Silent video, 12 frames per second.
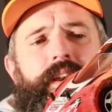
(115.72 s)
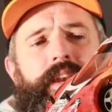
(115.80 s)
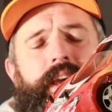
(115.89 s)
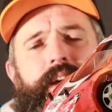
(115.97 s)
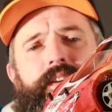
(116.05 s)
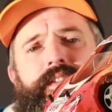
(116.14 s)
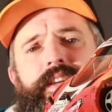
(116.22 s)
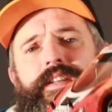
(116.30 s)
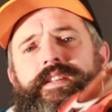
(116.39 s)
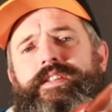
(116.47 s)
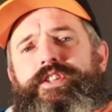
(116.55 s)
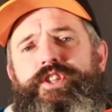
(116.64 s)
Now, this
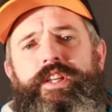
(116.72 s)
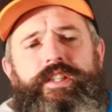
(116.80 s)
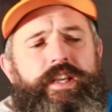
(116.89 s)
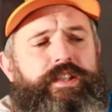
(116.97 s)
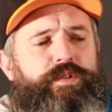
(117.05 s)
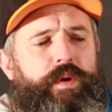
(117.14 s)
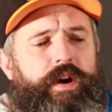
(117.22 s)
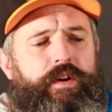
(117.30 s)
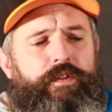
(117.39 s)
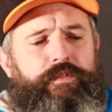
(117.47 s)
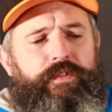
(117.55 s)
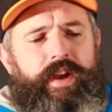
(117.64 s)
is a
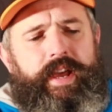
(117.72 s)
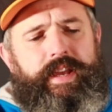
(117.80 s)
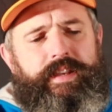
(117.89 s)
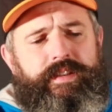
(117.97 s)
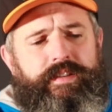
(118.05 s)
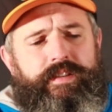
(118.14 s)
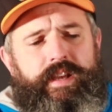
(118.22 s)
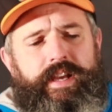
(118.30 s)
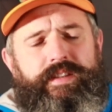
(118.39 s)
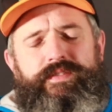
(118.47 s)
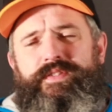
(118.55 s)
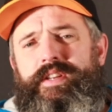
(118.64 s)
GT12, and
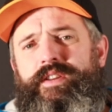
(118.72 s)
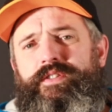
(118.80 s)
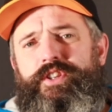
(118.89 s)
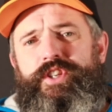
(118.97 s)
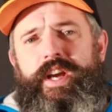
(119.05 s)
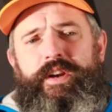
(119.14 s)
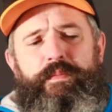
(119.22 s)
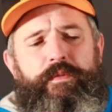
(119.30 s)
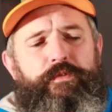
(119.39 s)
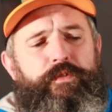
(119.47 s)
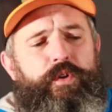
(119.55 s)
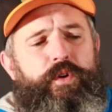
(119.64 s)
as I've said on the channel
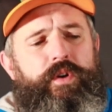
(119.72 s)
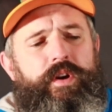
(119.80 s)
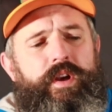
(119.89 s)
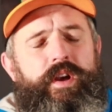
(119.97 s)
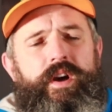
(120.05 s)
before,